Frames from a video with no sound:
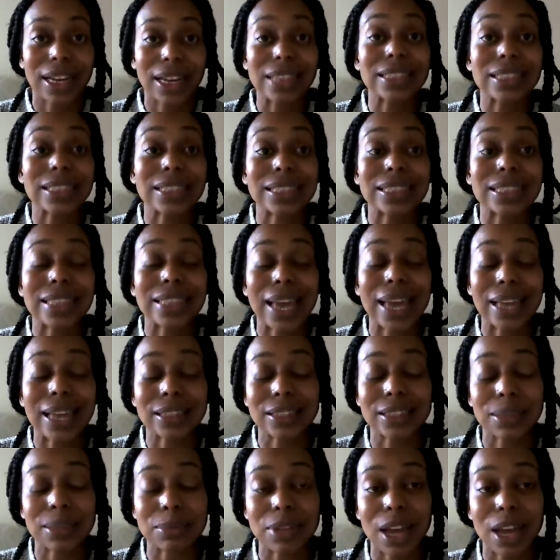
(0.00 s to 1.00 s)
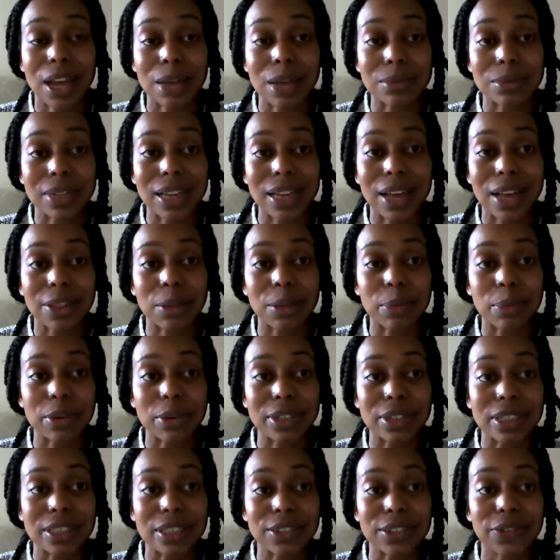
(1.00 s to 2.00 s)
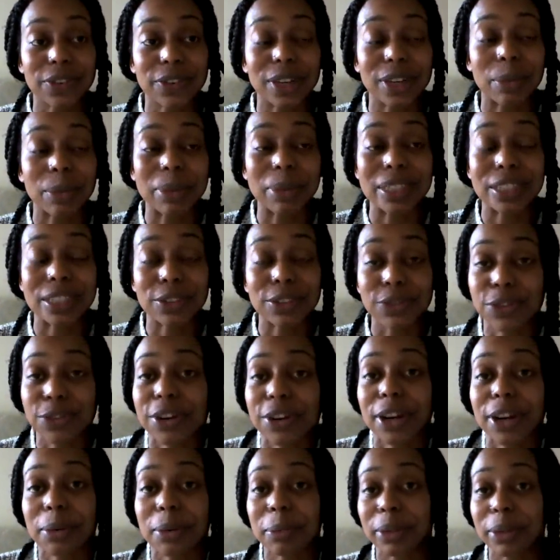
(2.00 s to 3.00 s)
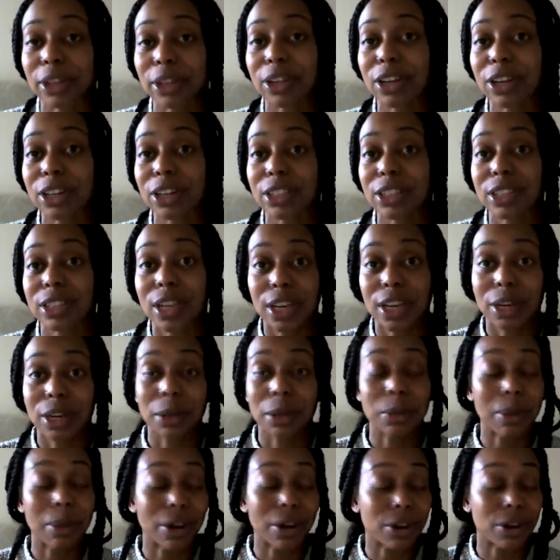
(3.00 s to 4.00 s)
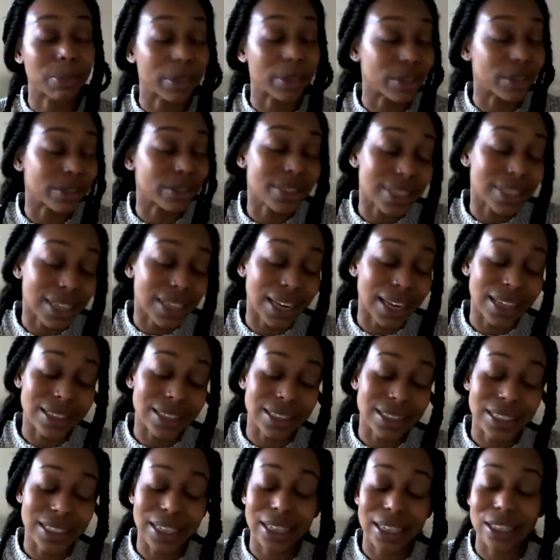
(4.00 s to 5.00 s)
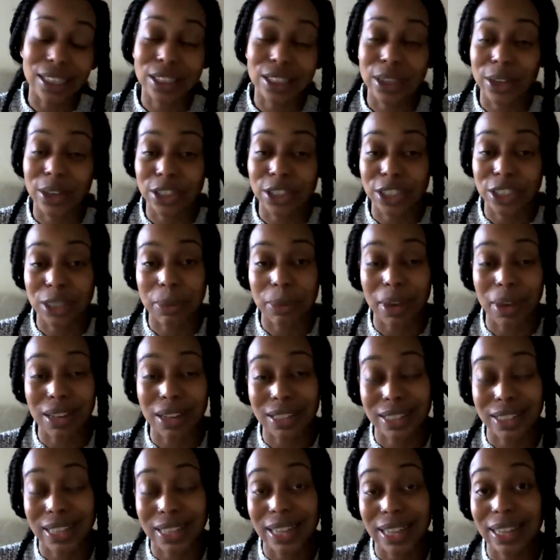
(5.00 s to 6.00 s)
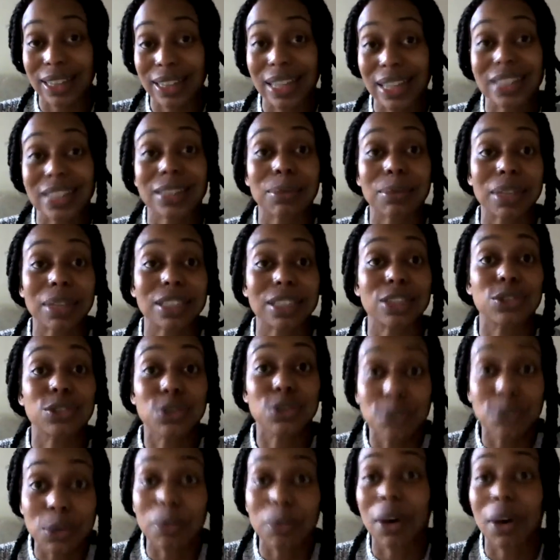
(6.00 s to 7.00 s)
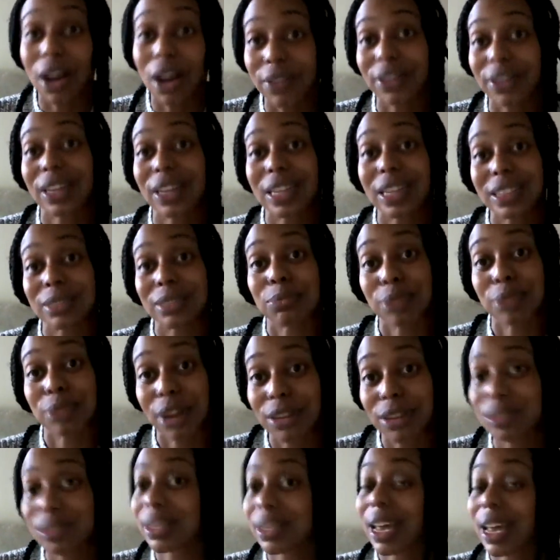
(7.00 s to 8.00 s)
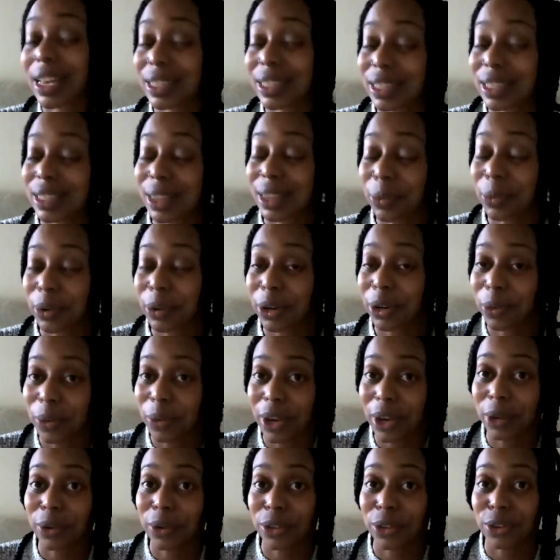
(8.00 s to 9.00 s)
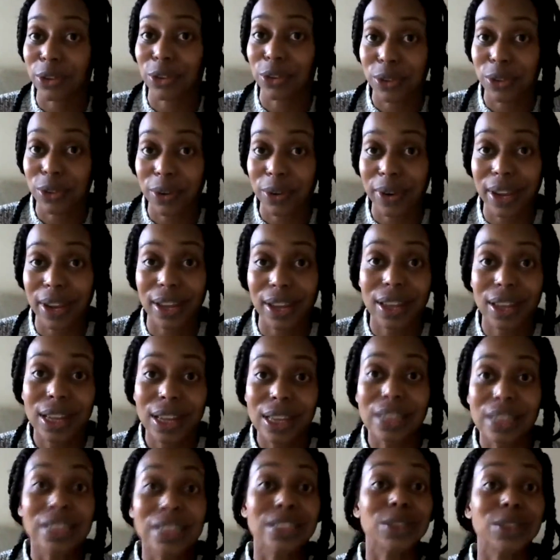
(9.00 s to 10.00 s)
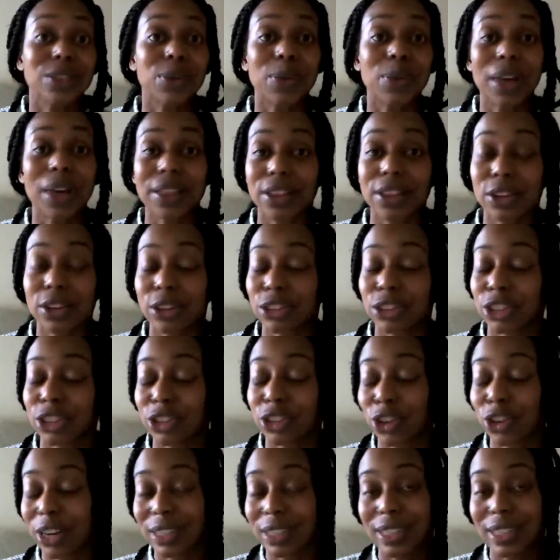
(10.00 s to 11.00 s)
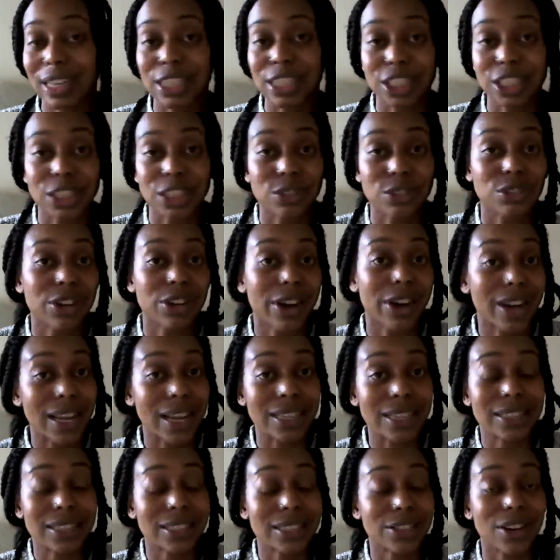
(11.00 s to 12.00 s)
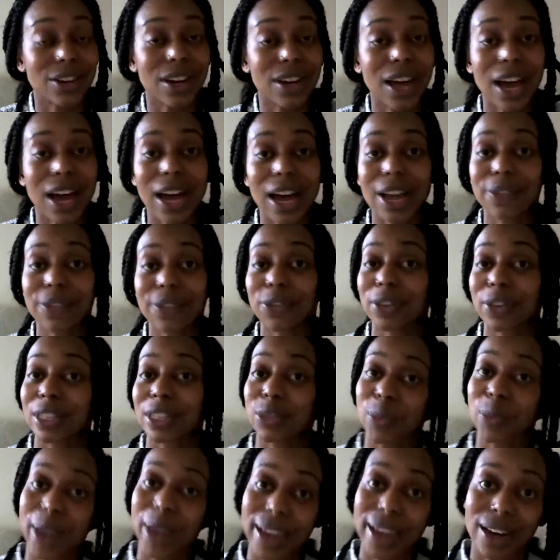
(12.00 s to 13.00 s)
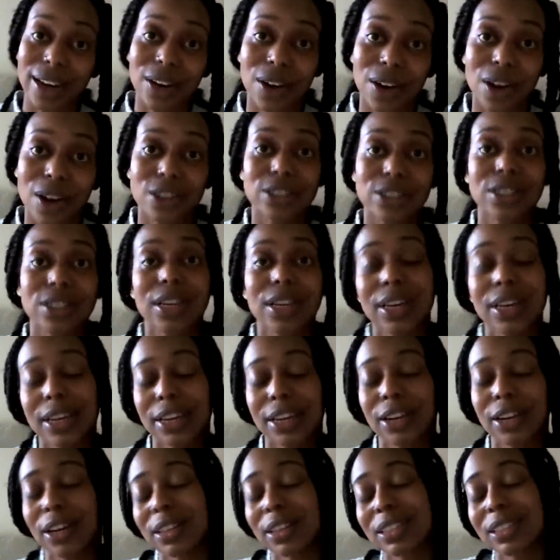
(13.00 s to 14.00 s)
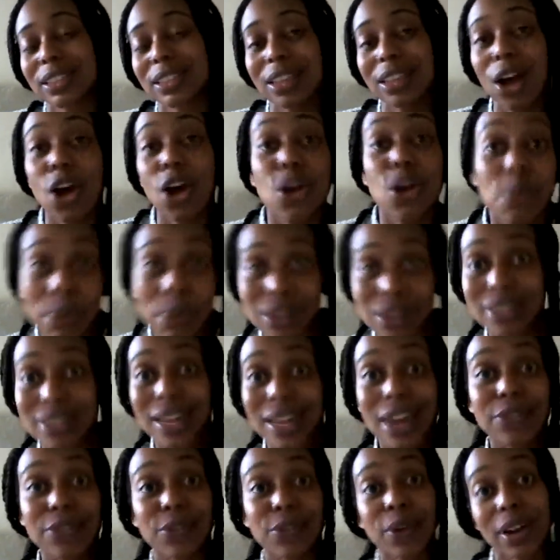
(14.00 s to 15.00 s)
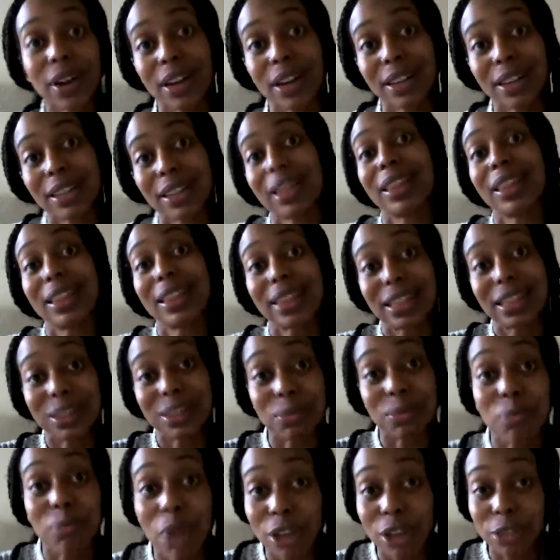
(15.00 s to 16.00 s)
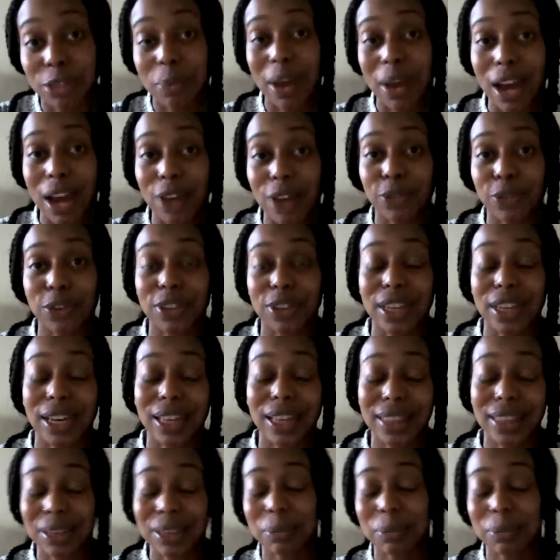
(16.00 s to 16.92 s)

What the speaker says: Cleansing can sometimes allow the body to feel a bit different because you might not be used to cleansing. So it's just about understanding that that's a normal part of a cleansing process, and then we can work with you through it. So whether you're just trying to get a general cleanse in your life or there's weight loss, you know, this is open to everyone. I think that's the most powerful thing.